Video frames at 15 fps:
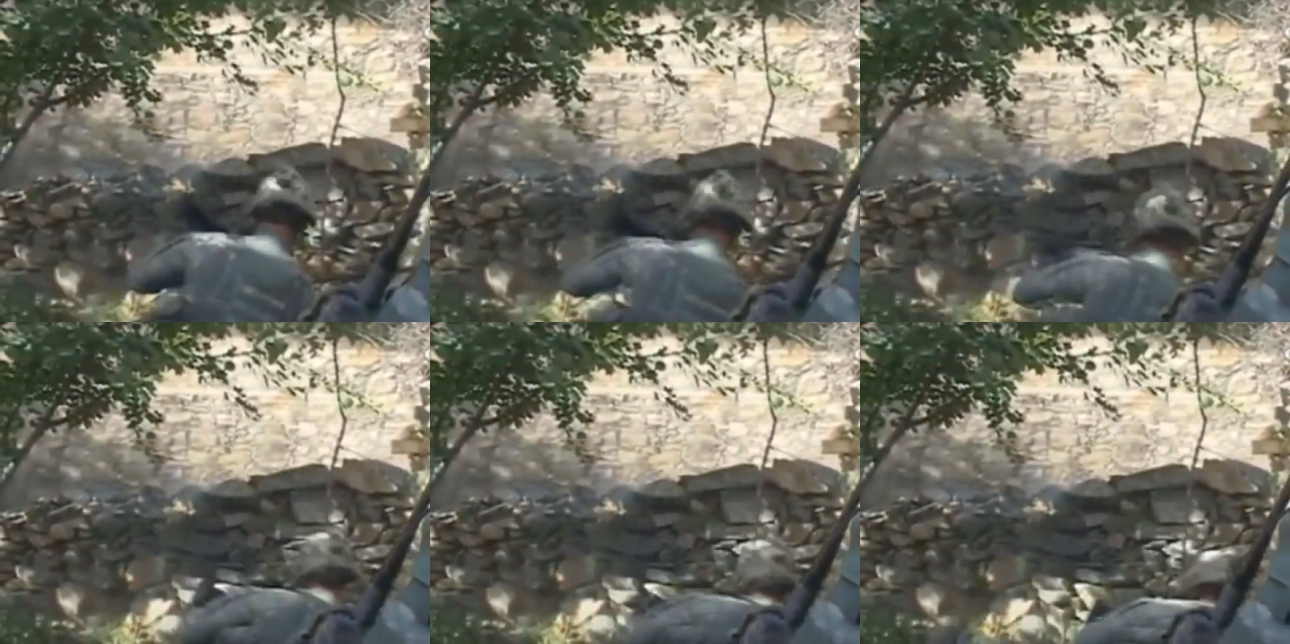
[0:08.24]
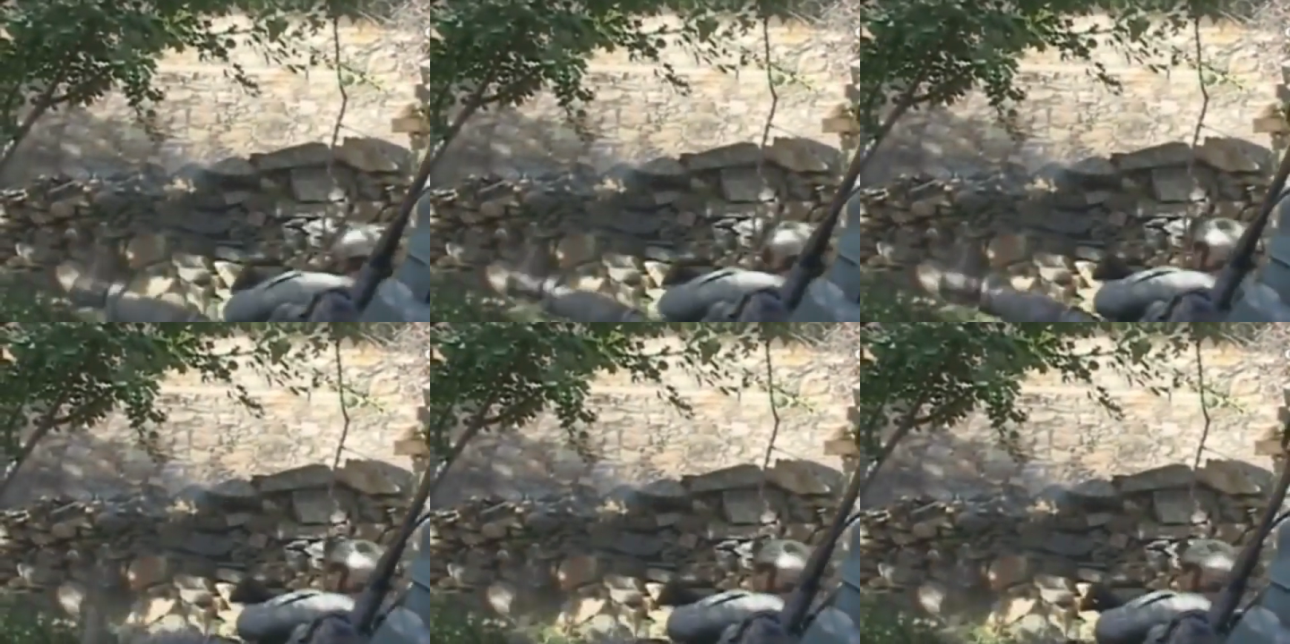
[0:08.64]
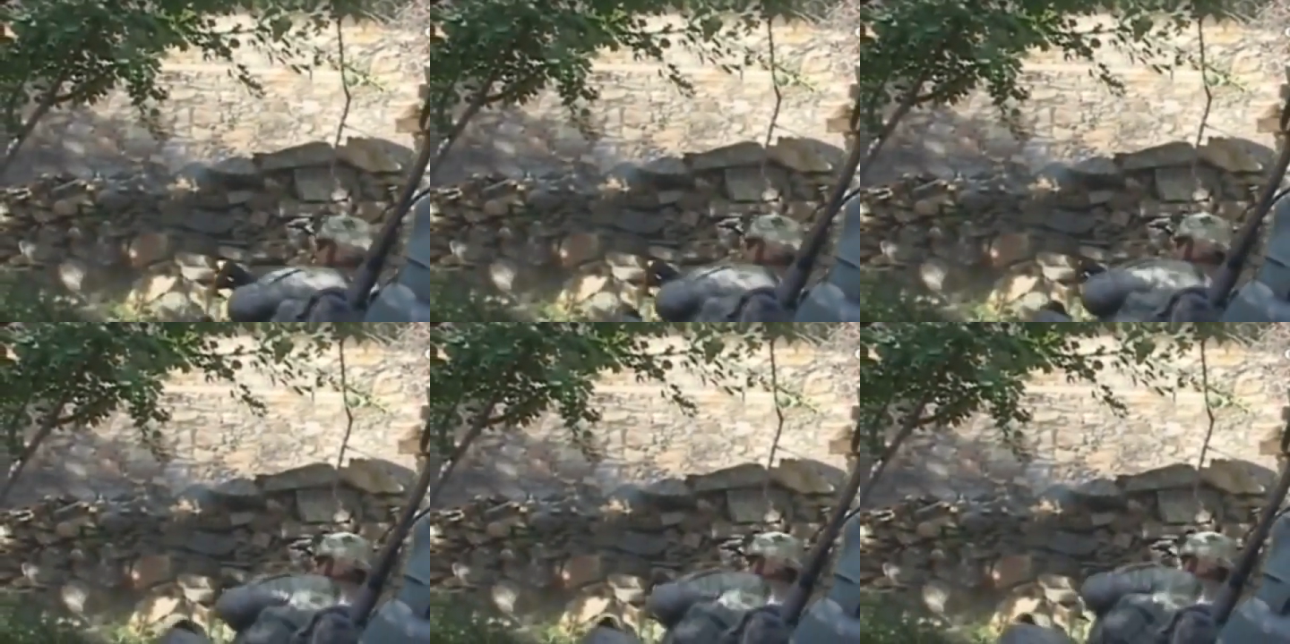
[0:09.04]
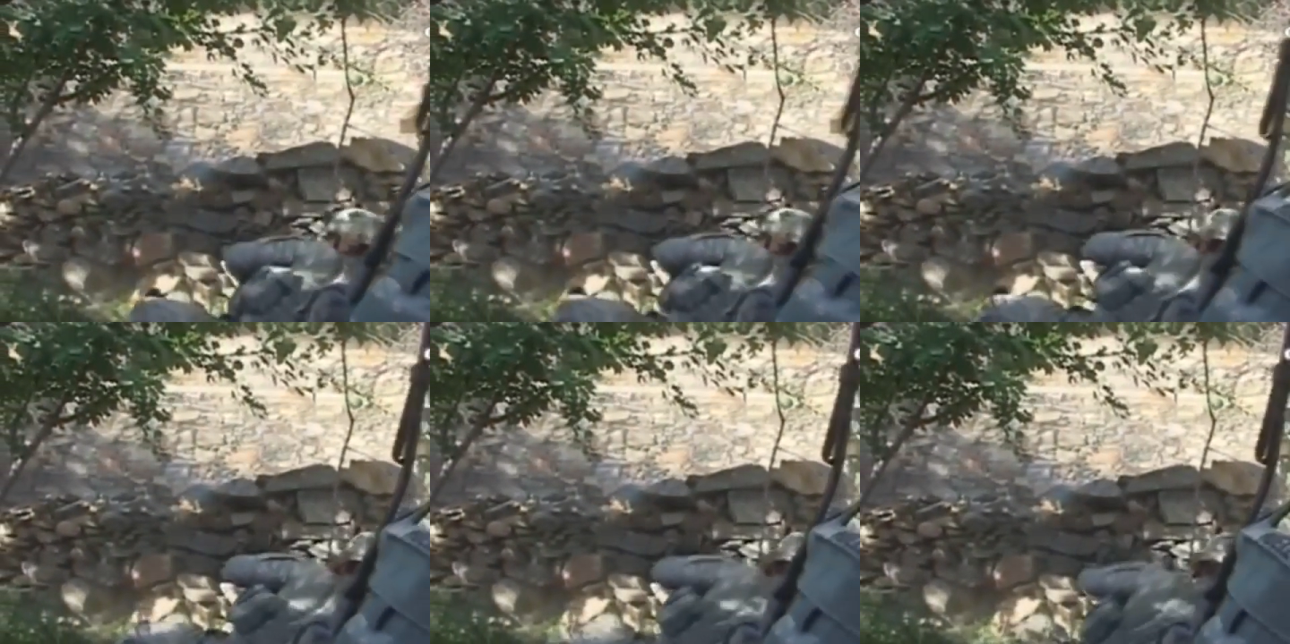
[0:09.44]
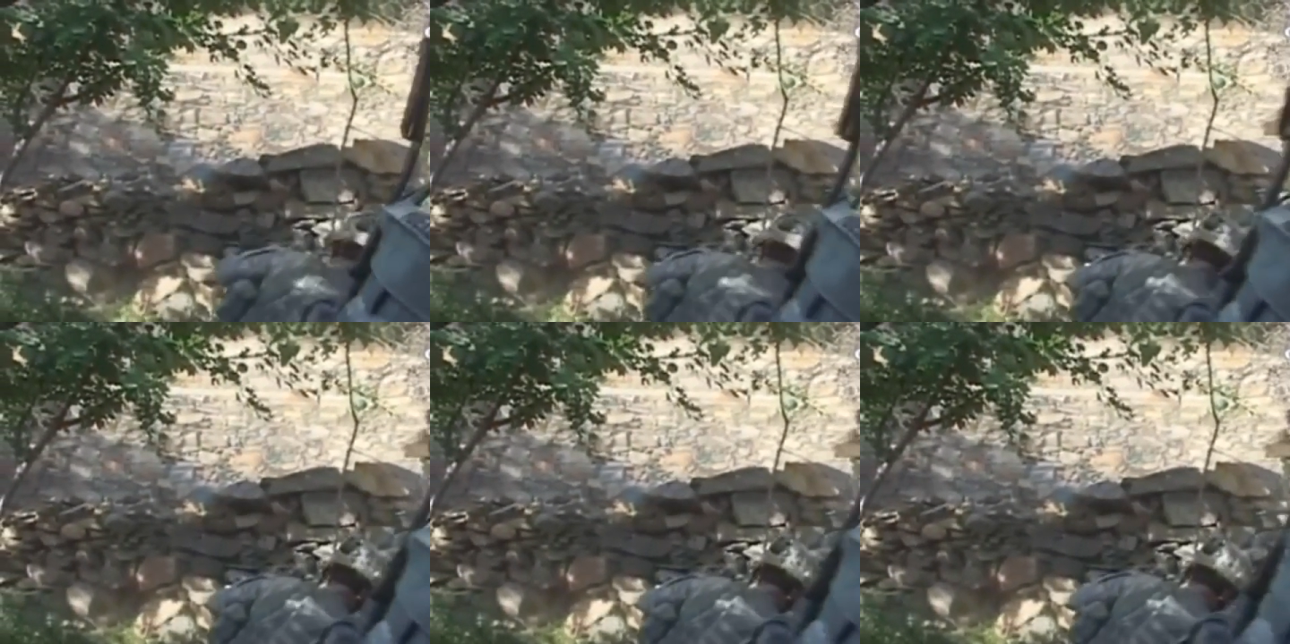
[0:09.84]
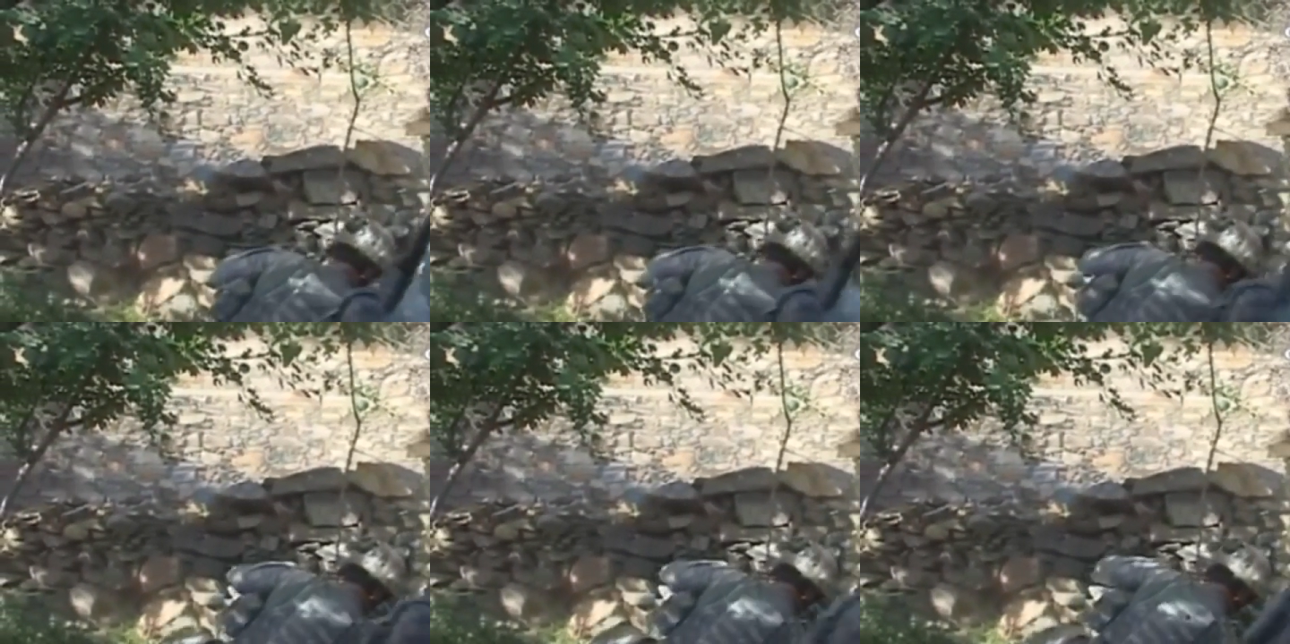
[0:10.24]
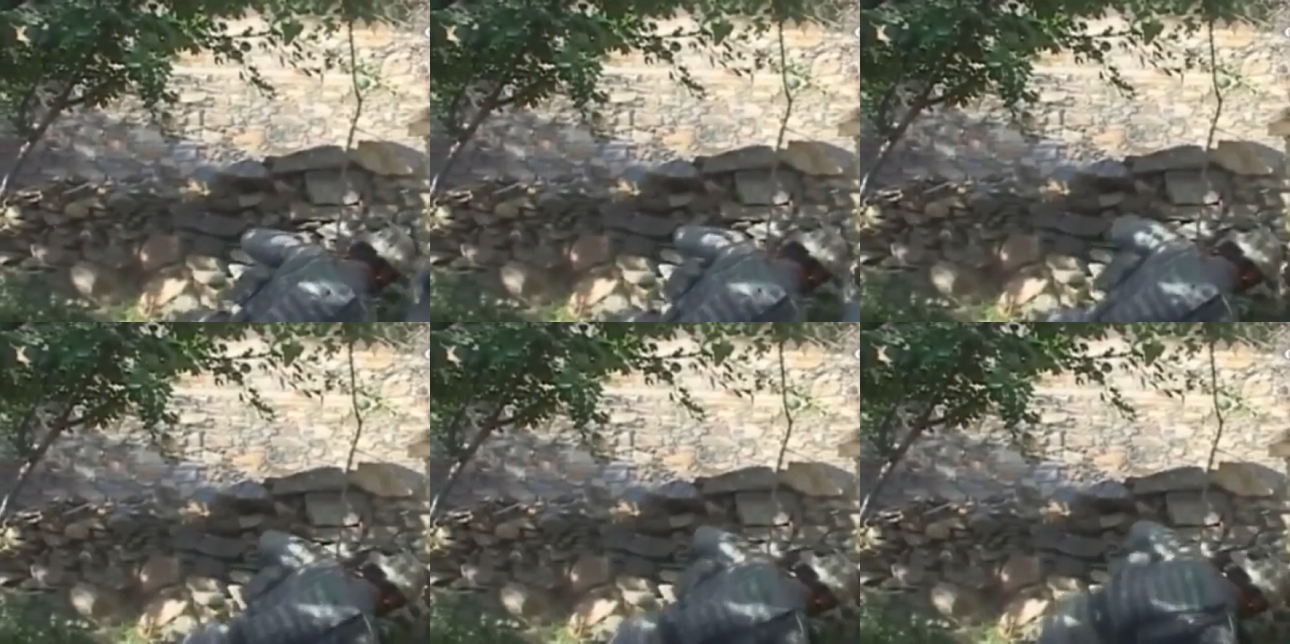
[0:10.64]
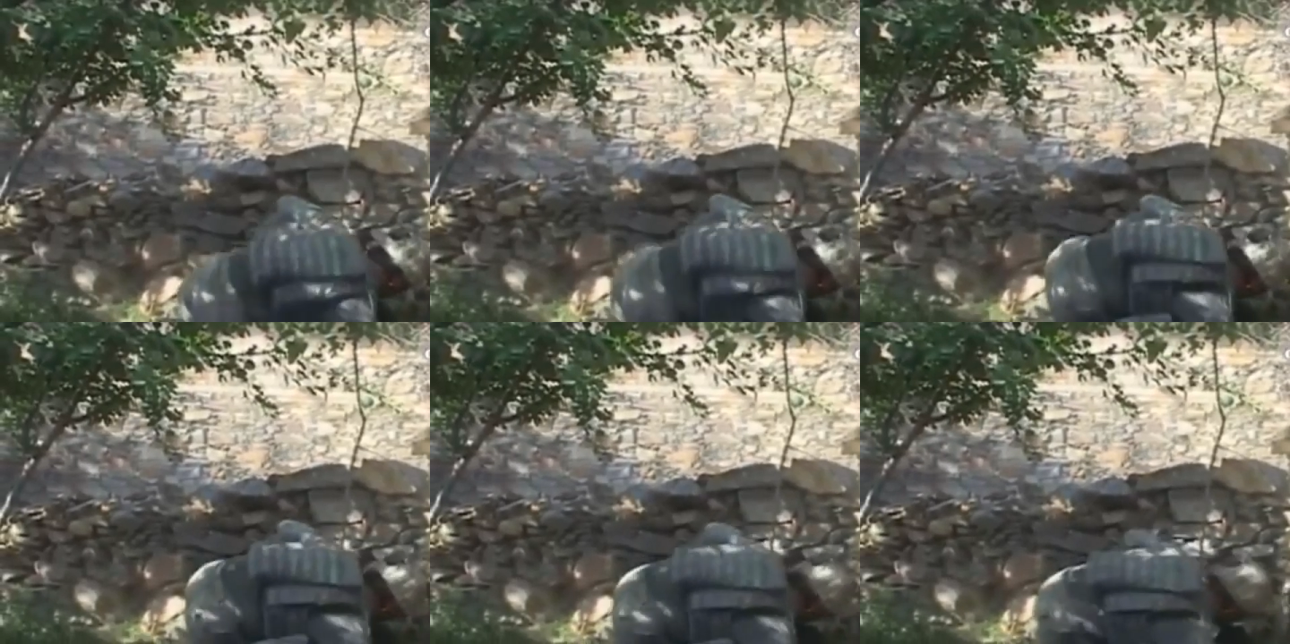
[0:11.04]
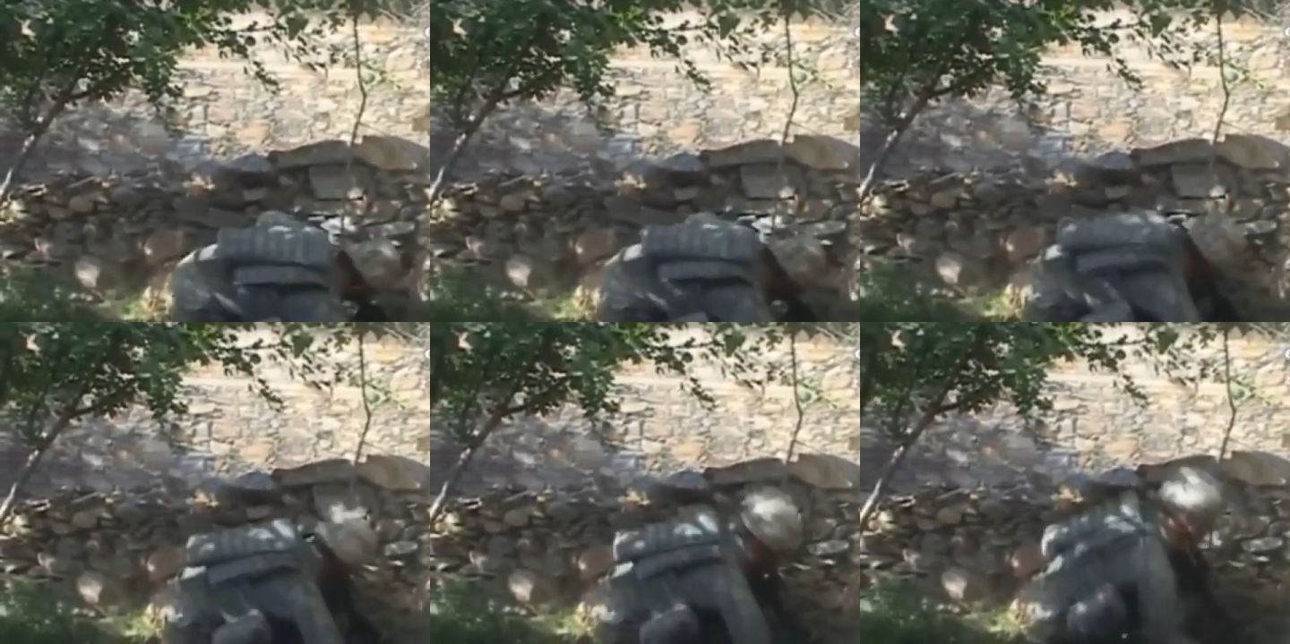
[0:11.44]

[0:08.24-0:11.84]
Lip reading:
(no speaker visible)